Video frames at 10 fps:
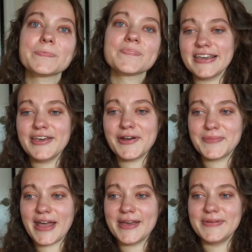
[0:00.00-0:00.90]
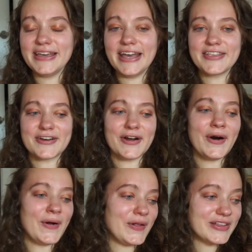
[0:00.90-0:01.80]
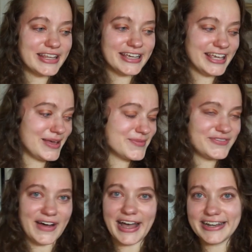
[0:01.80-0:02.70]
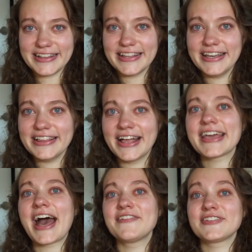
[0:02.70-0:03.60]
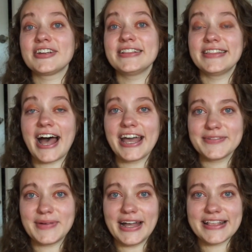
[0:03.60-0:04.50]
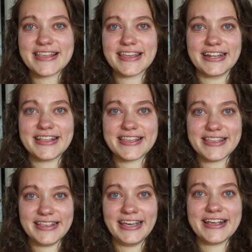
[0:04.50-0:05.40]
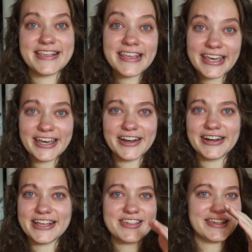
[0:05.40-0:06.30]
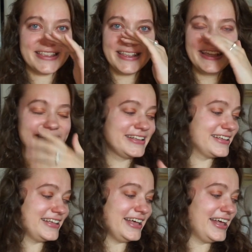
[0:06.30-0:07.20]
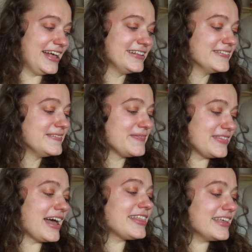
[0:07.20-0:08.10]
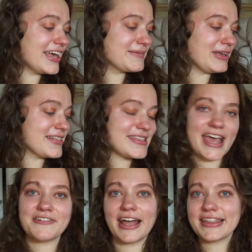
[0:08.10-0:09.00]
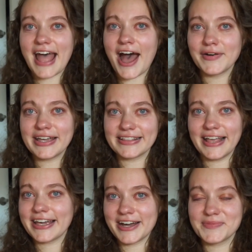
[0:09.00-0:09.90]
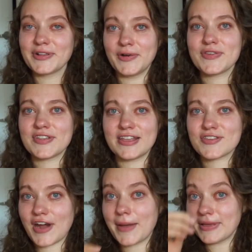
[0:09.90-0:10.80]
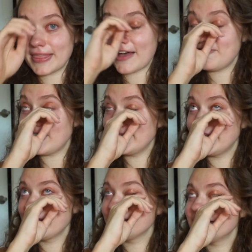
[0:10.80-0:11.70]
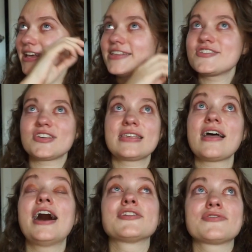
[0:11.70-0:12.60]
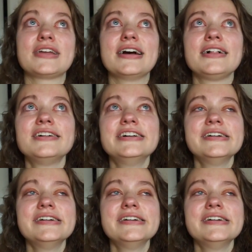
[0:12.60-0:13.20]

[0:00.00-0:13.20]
See your baby, and you're holding him finally, like after 9 months, and he's here. It's just nothing I can say right now can like come close to describing that feeling. It's just unreal.